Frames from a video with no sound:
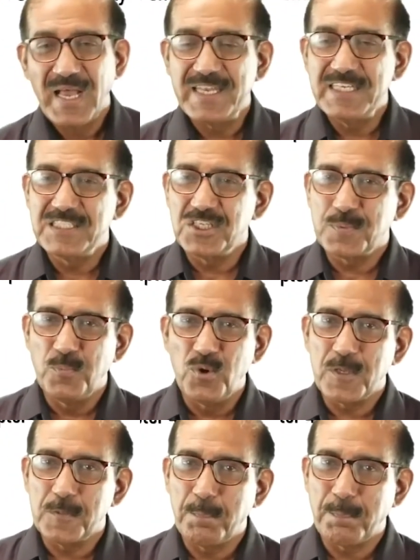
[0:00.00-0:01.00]
And this
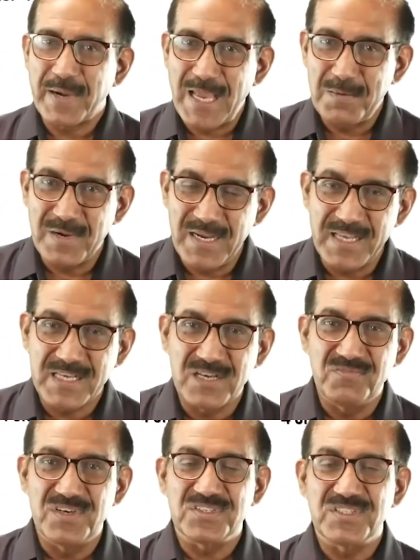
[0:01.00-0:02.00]
book primarily
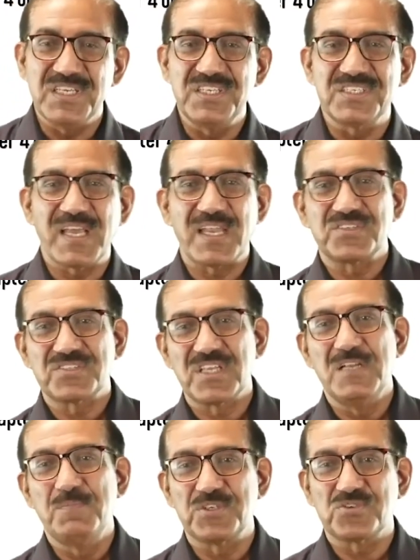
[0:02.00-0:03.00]
covers the entire
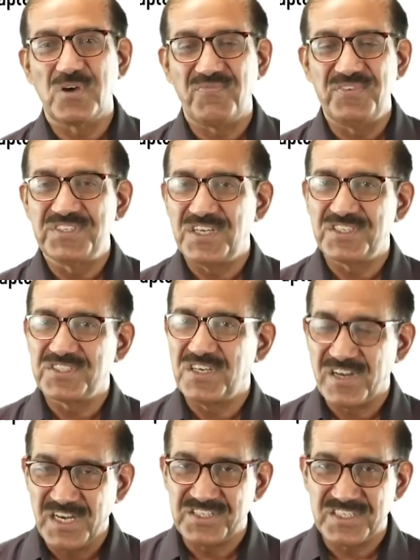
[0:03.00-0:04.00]
syllabus of
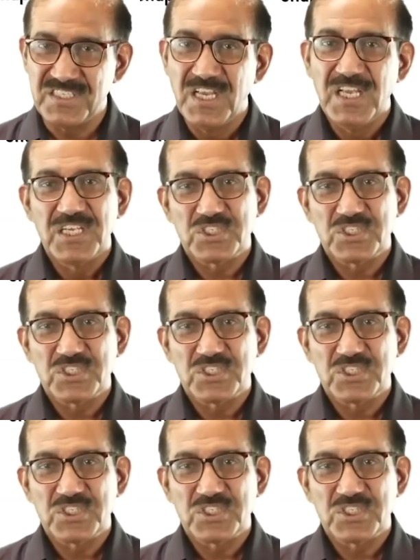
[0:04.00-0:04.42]
international relations.